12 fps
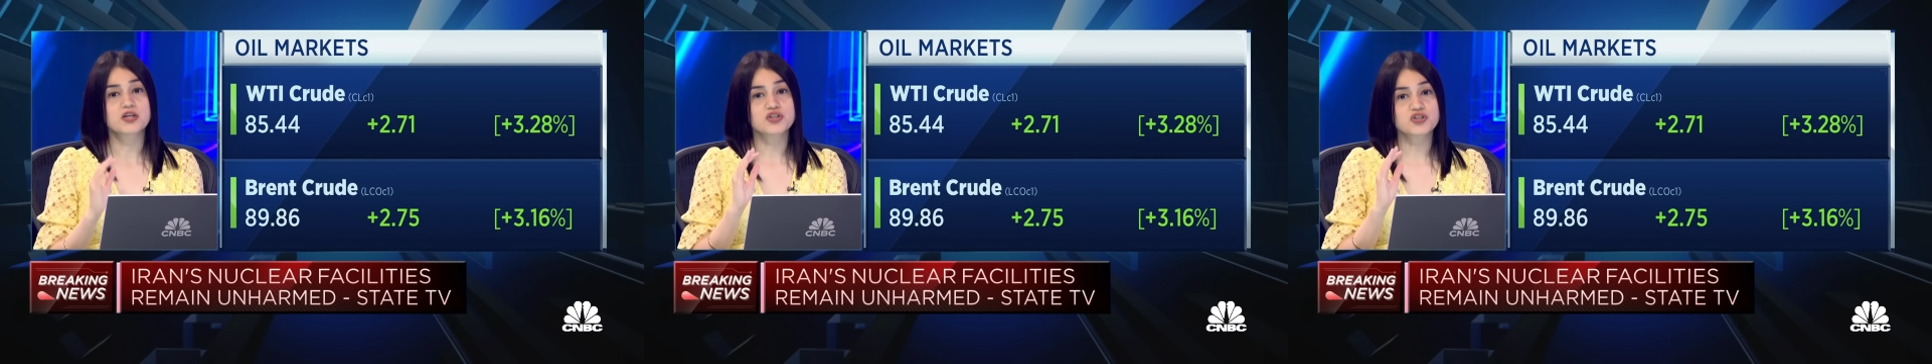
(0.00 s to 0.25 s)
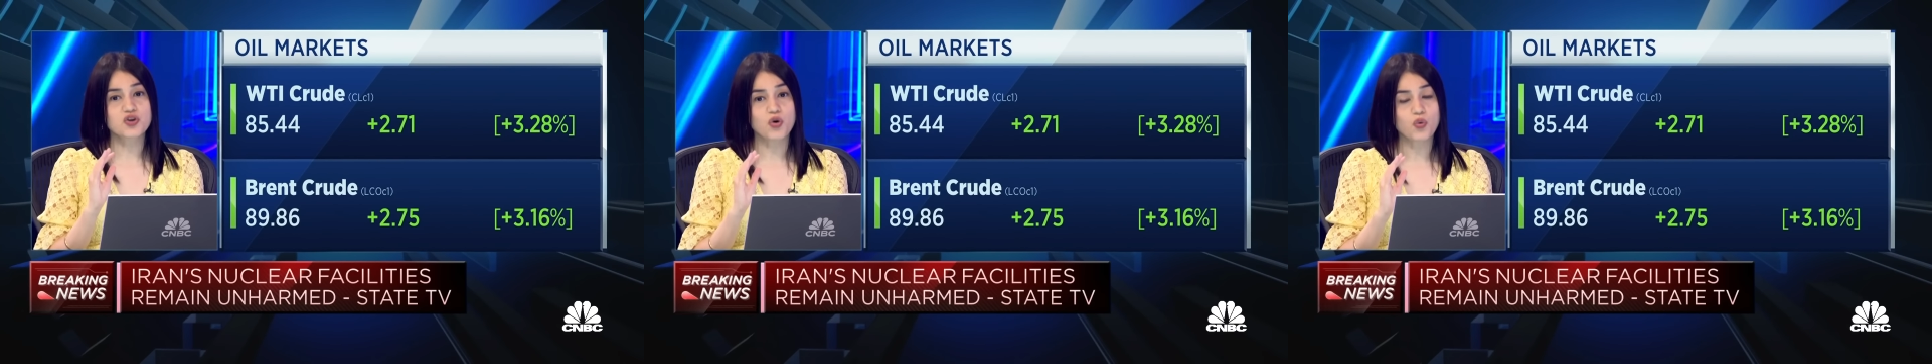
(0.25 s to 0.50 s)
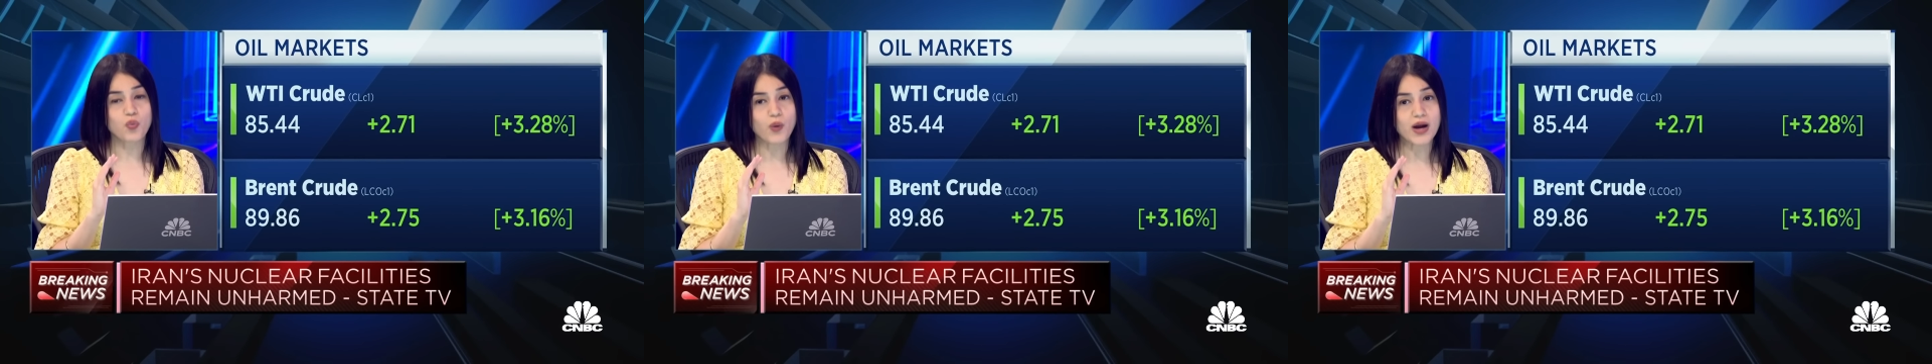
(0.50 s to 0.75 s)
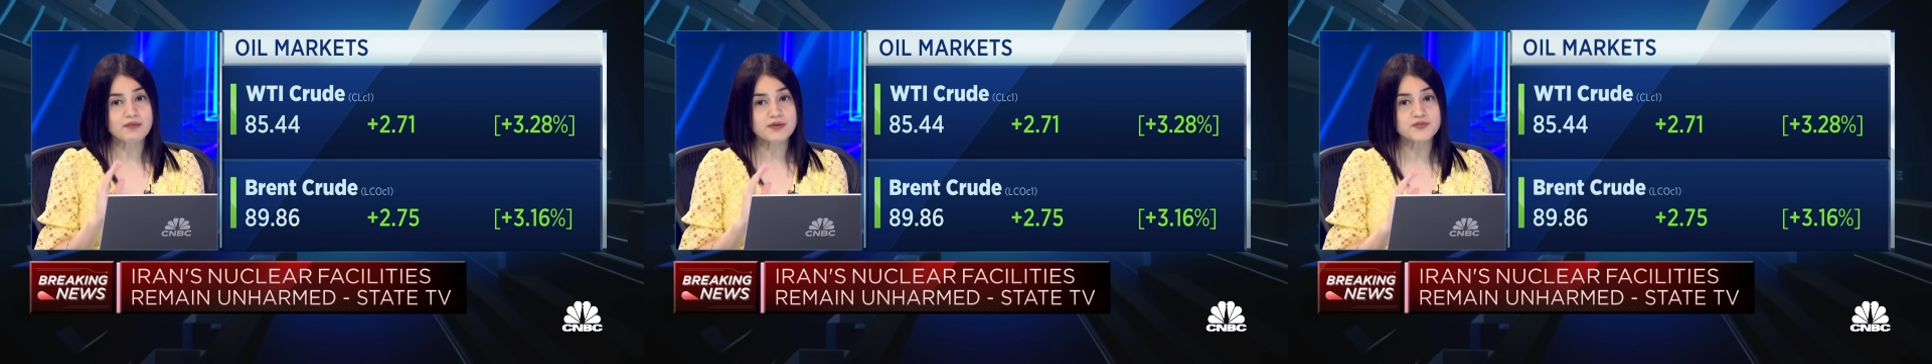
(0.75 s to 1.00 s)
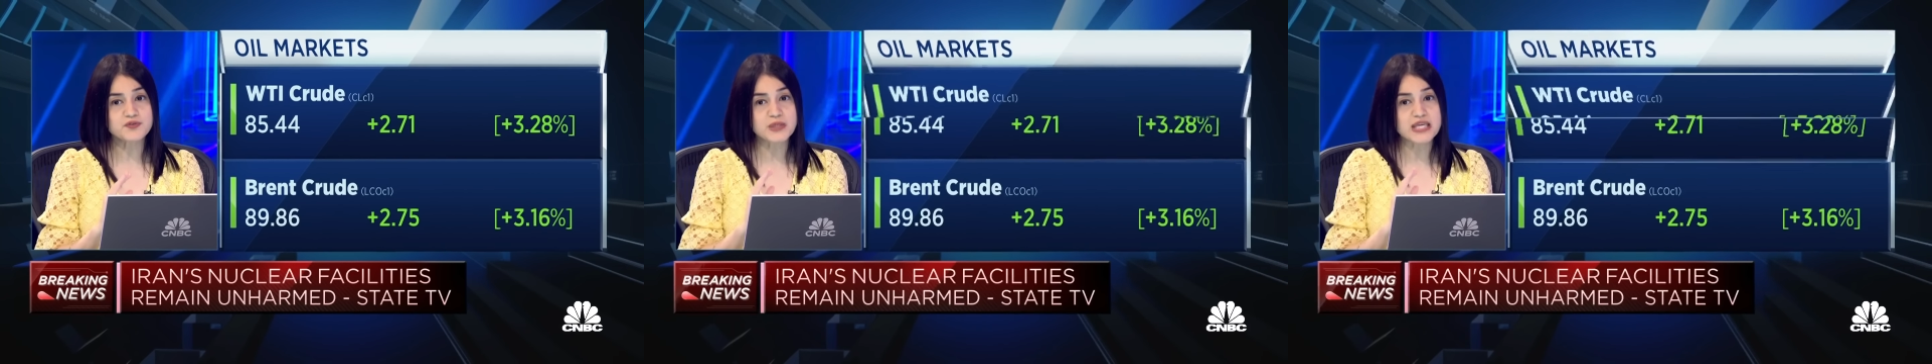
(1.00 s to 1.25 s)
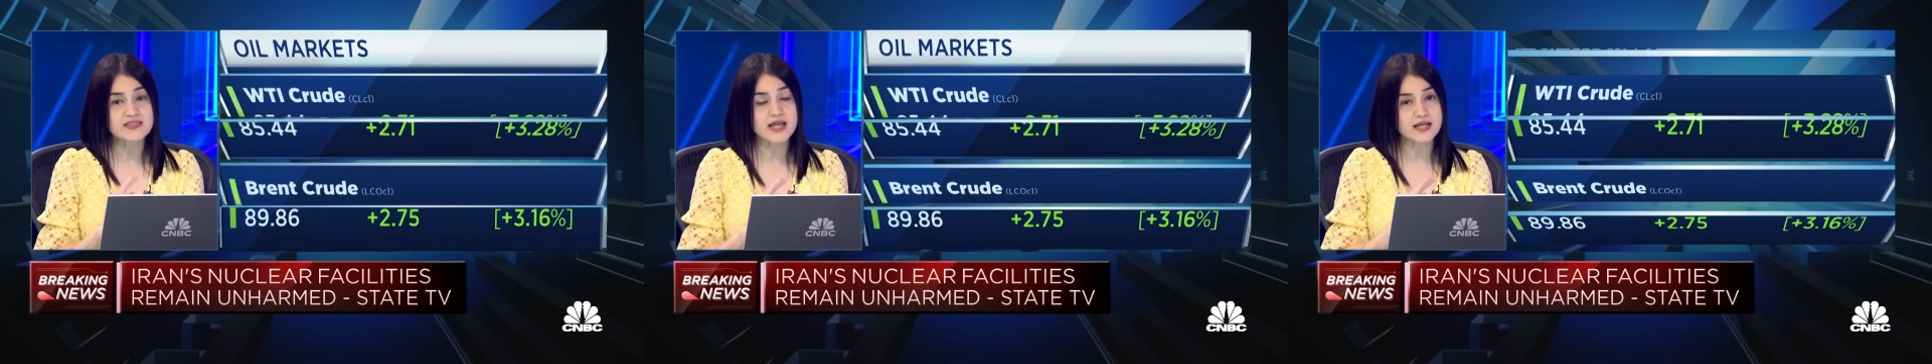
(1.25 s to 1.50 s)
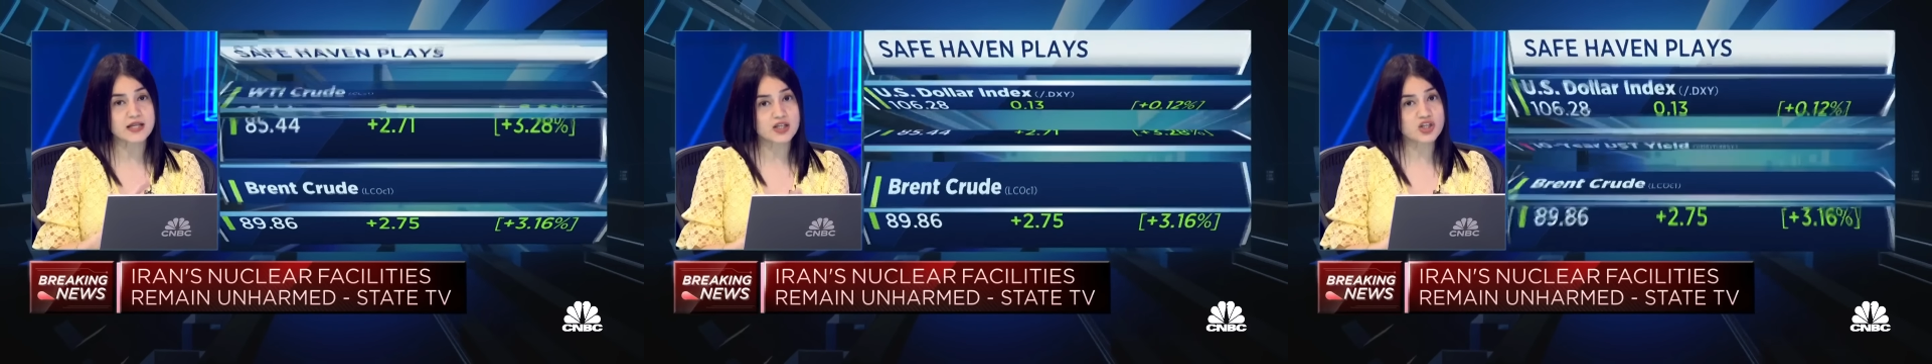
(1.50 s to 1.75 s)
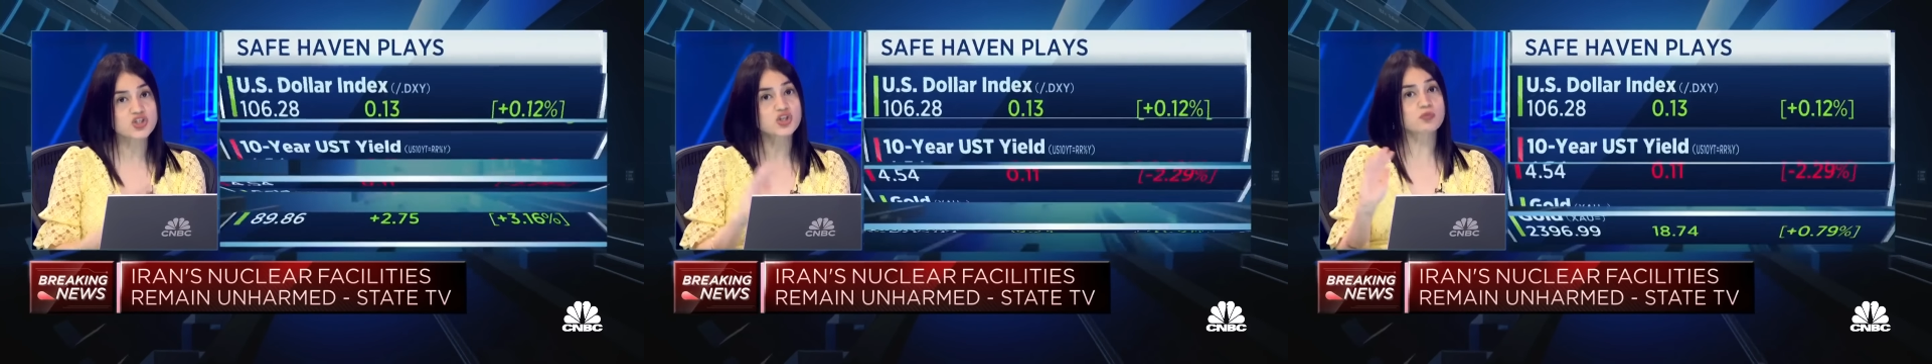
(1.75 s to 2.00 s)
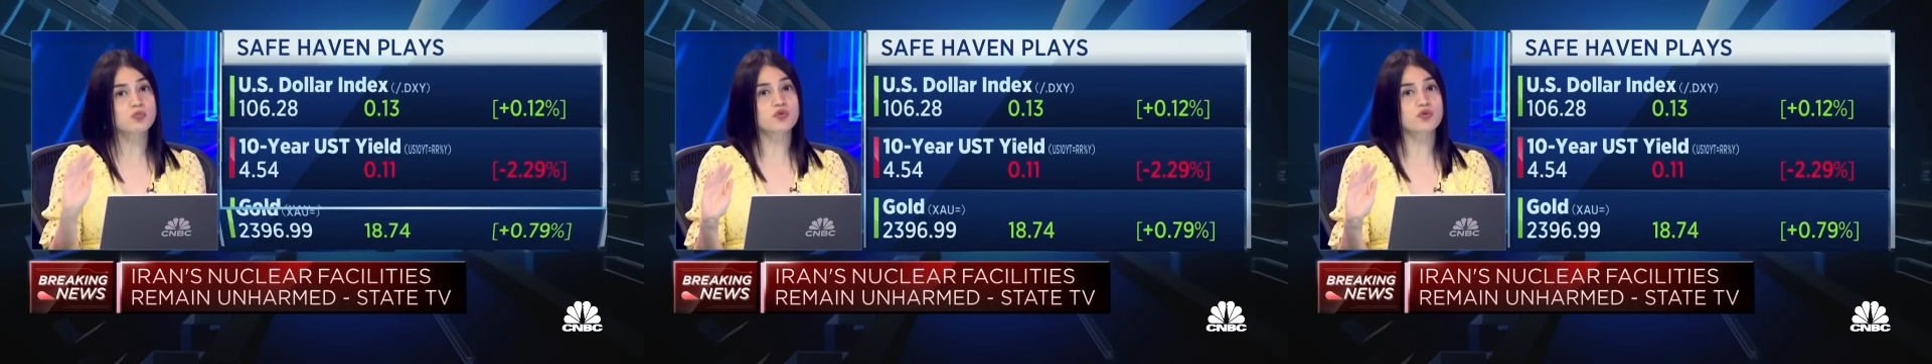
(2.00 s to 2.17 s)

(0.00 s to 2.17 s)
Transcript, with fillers: So while we've seen that initial